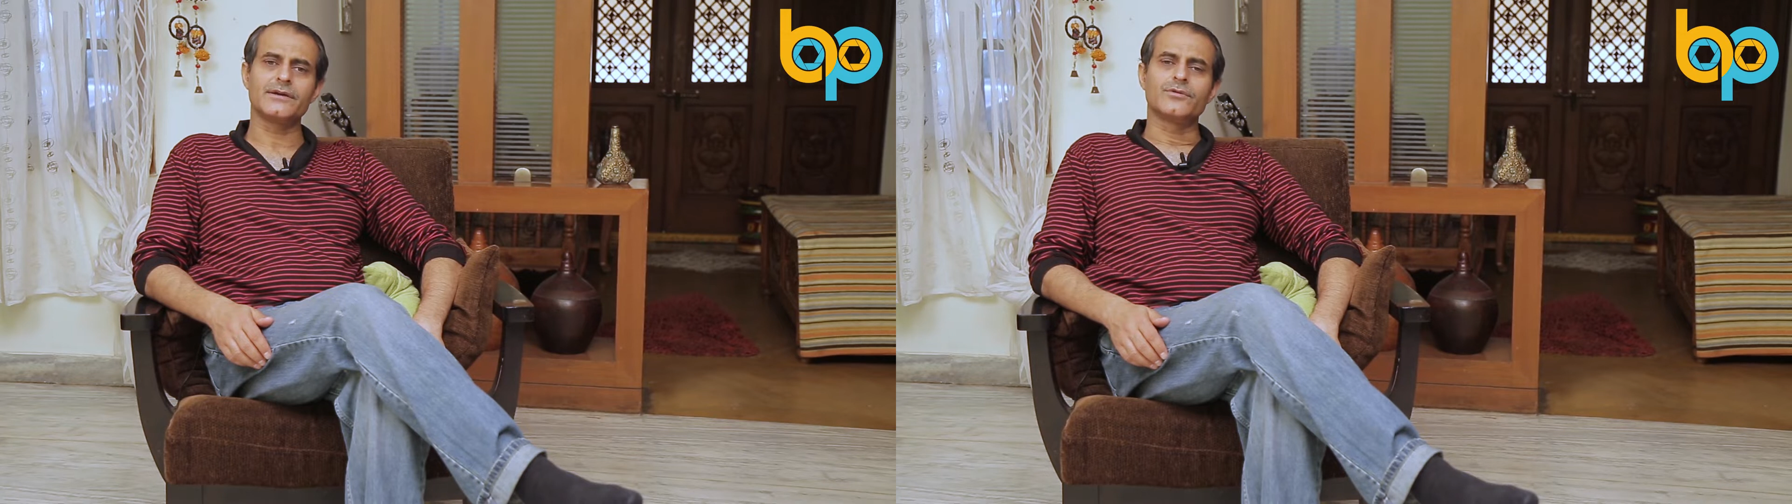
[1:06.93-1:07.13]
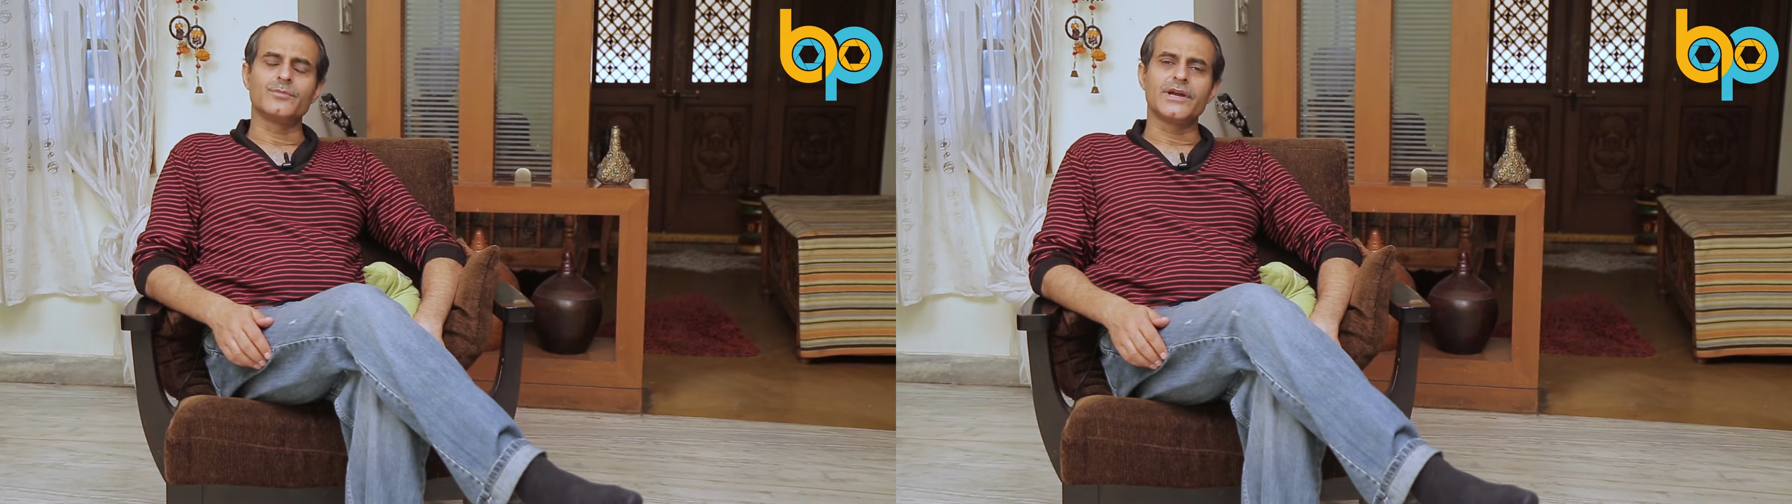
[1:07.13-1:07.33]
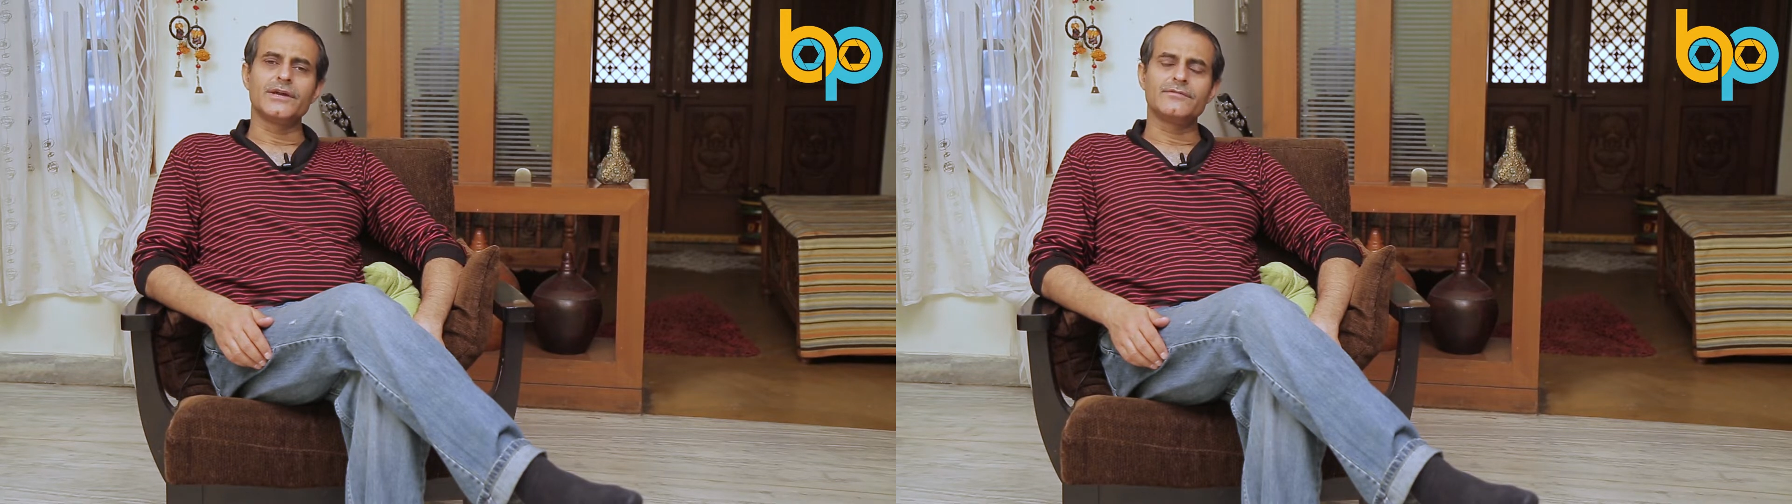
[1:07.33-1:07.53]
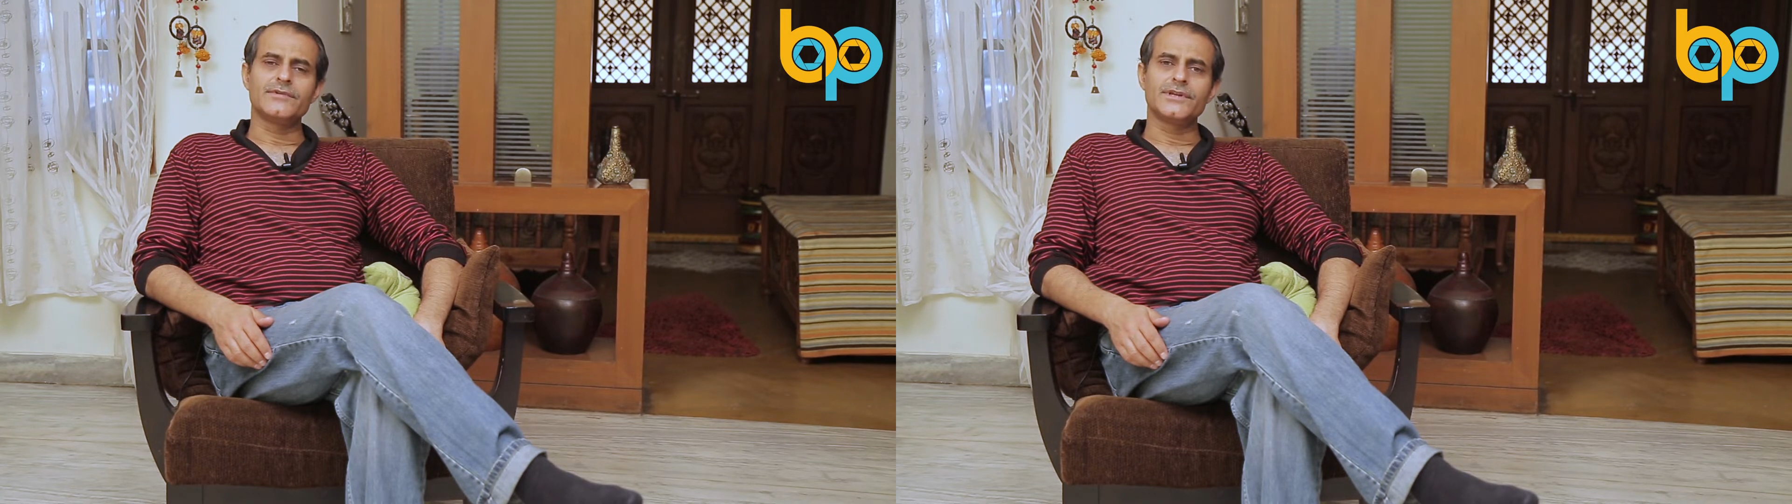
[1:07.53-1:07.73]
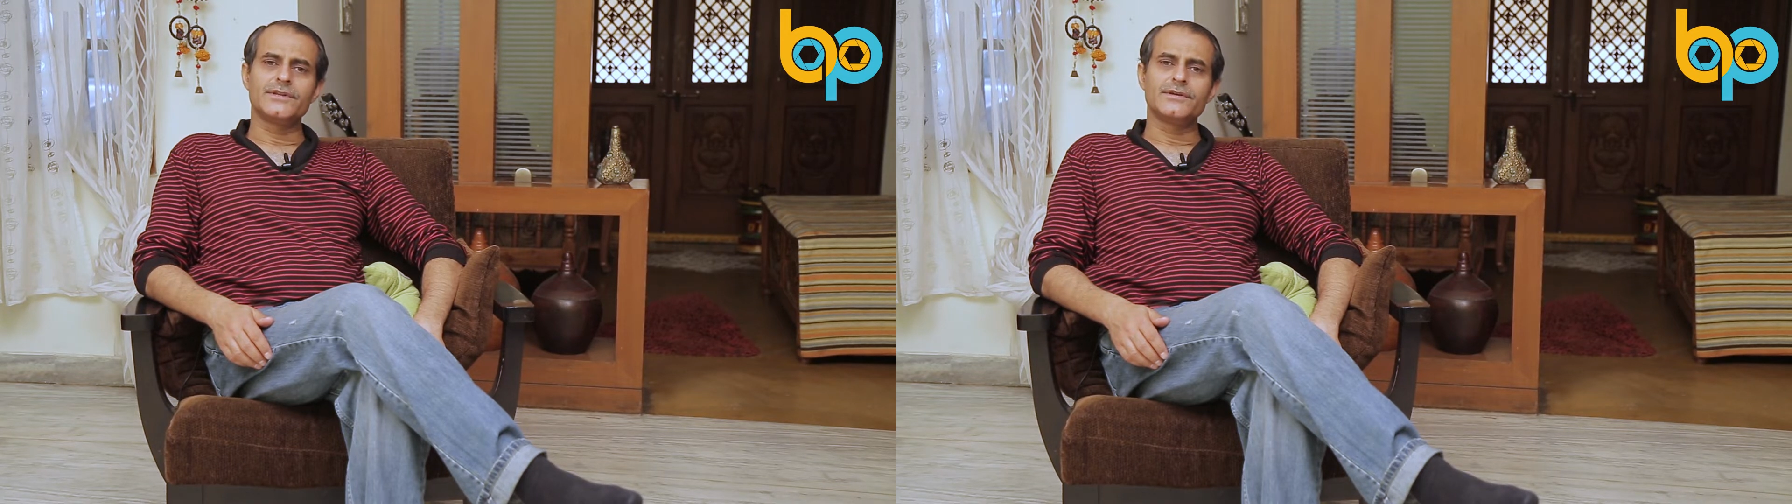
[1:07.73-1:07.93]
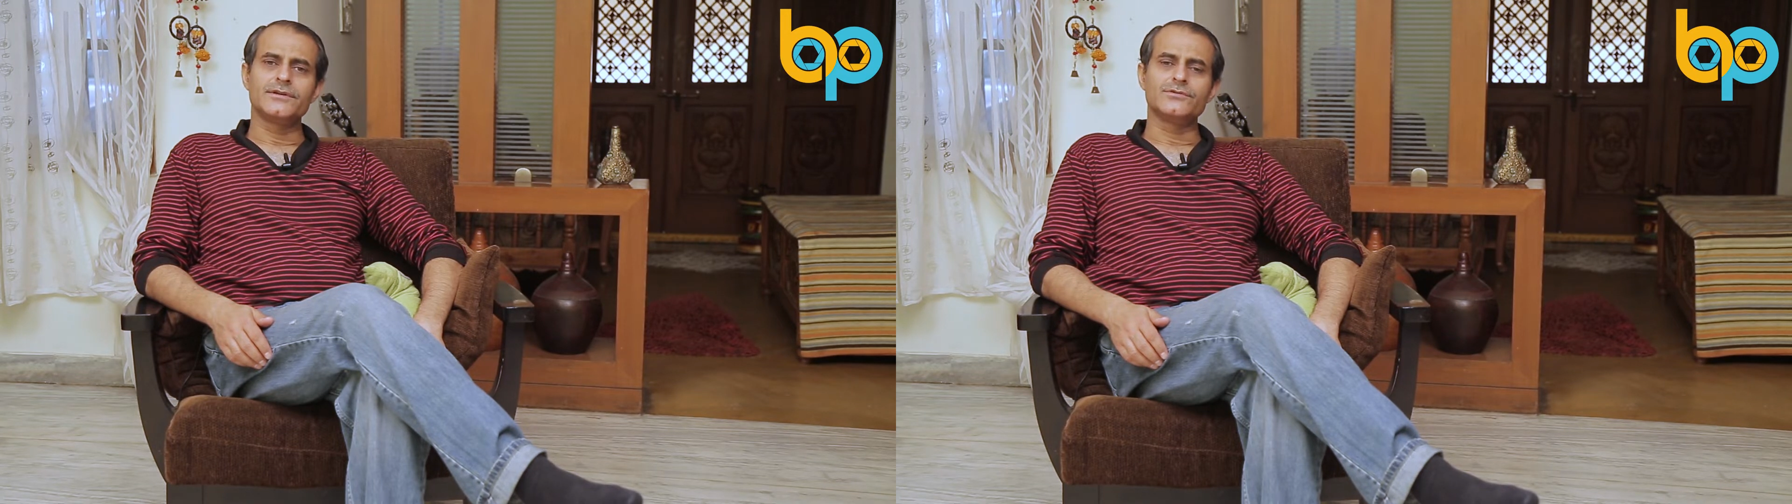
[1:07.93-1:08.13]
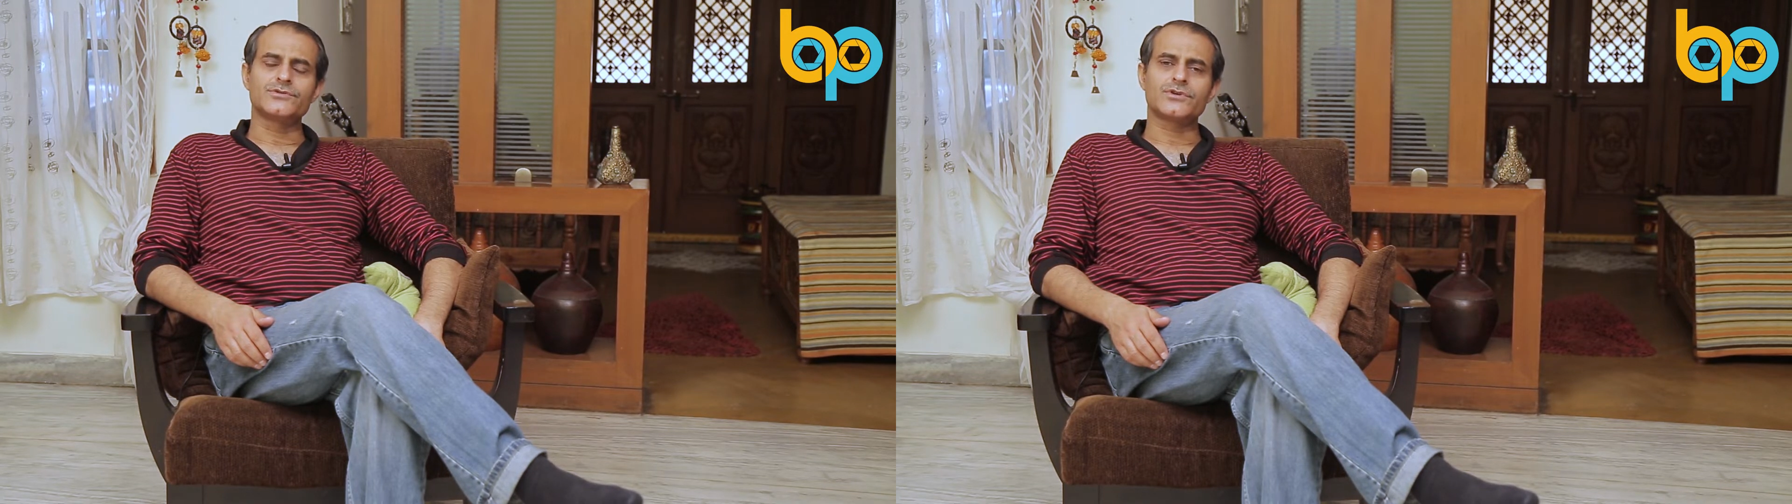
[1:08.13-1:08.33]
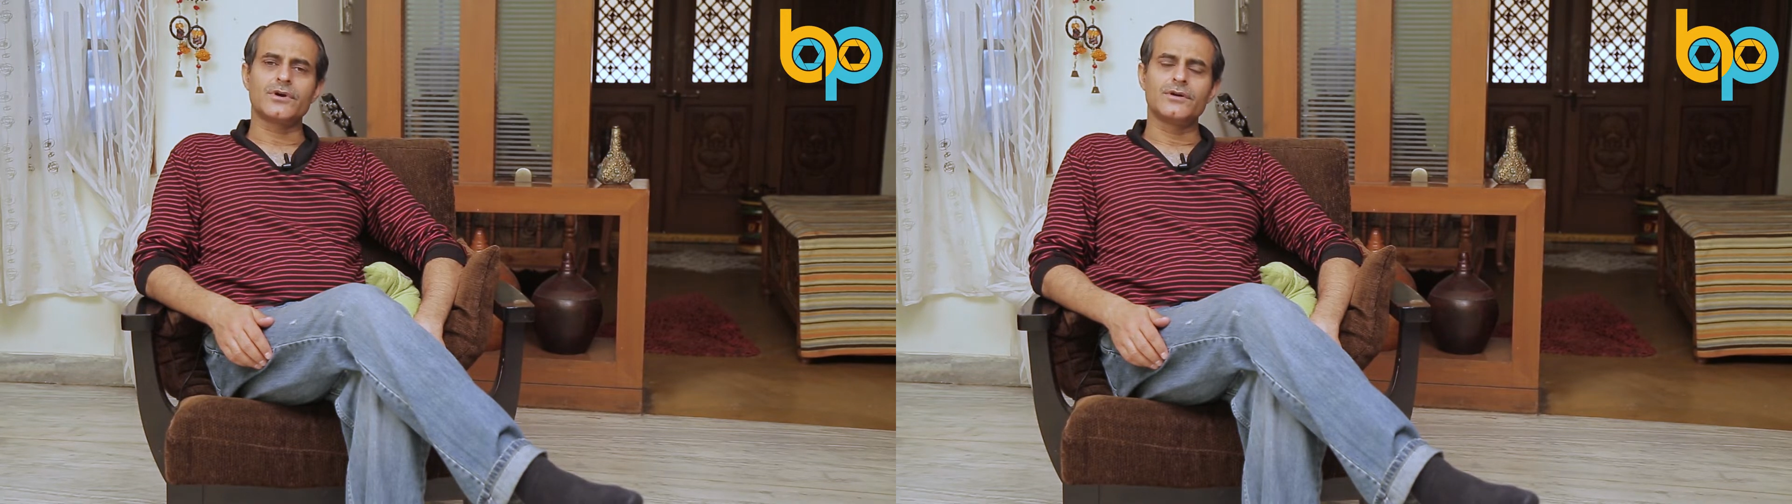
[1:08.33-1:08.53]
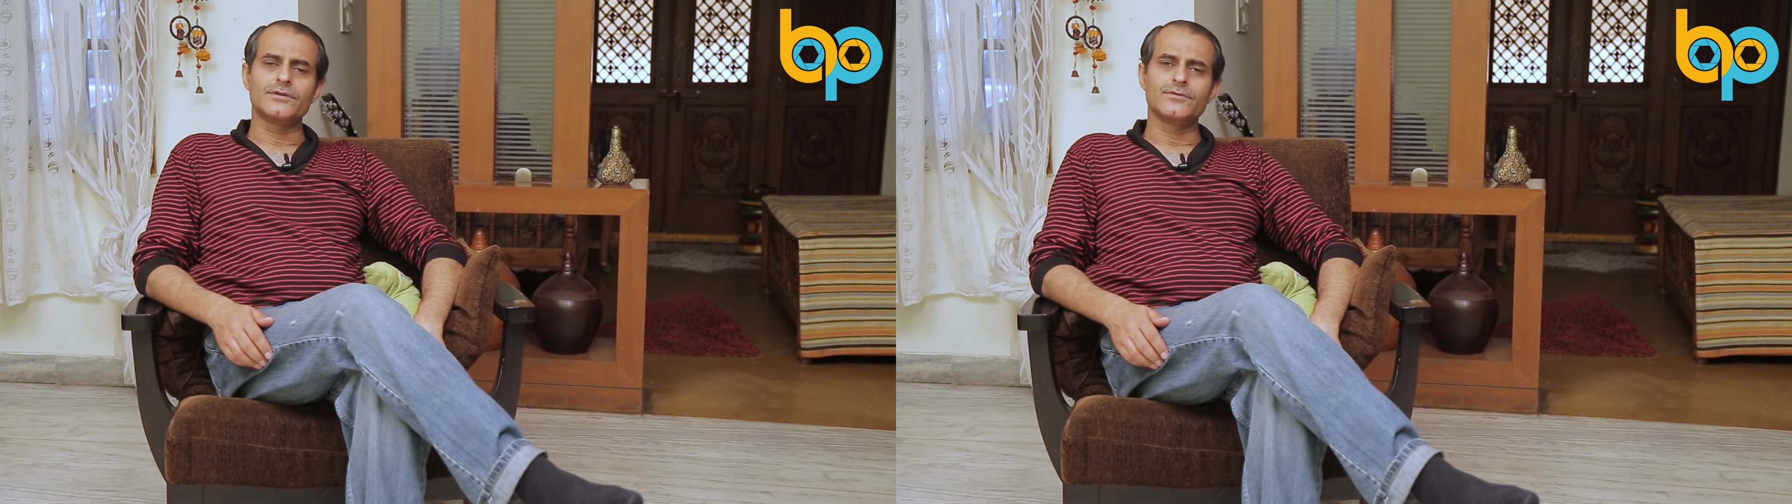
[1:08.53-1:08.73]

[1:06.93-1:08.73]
To begin with, you start,